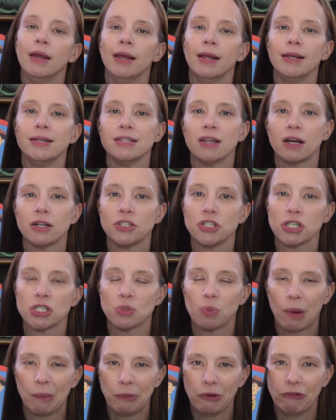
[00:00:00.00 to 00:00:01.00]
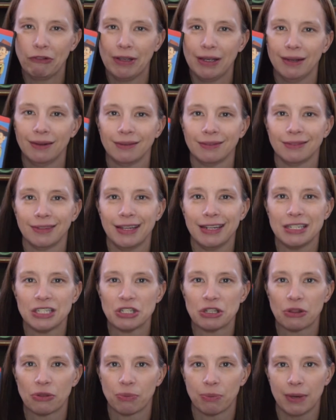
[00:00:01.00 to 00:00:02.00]
is not just one movie, it is
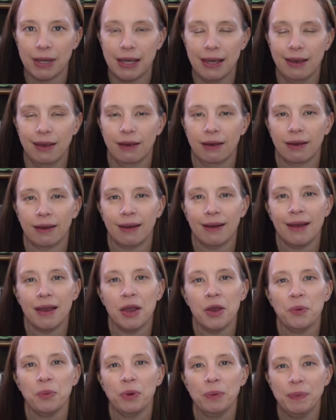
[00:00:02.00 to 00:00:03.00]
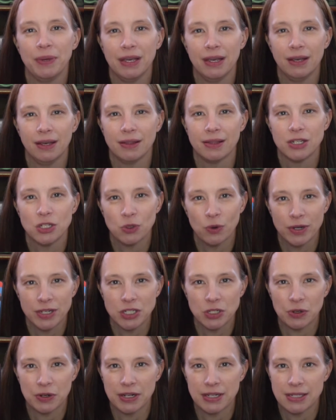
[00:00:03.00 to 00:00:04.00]
3. Would be the Toy
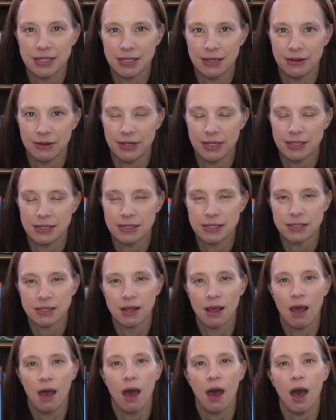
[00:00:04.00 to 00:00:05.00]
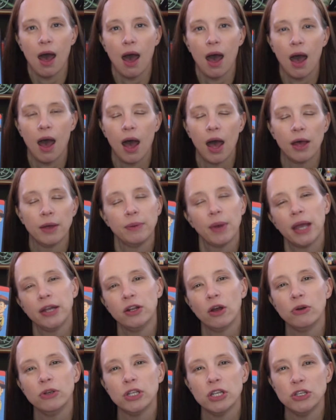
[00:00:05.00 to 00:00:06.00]
Story series. I
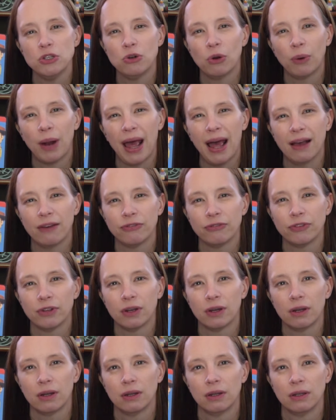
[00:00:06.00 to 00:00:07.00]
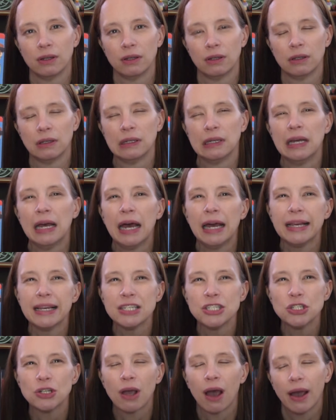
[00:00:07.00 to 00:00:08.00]
know you don't have to, I
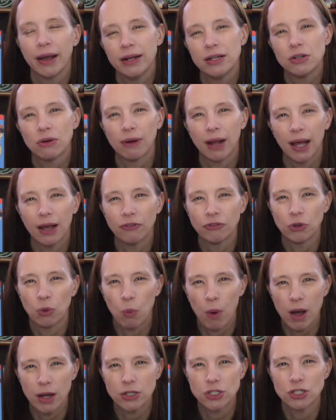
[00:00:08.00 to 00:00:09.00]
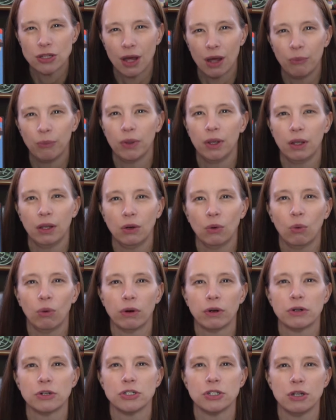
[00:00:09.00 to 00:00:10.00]
guess you kind of don't have to watch them in
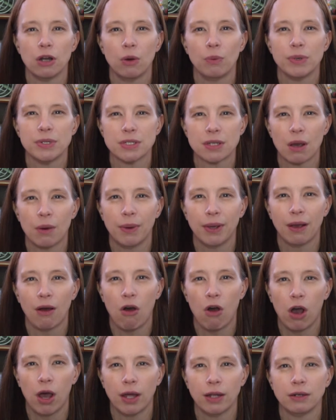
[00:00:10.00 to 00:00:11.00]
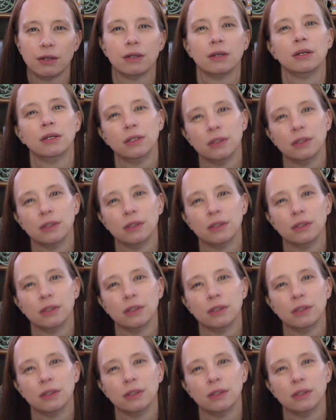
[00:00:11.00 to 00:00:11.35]
order to know what's going on.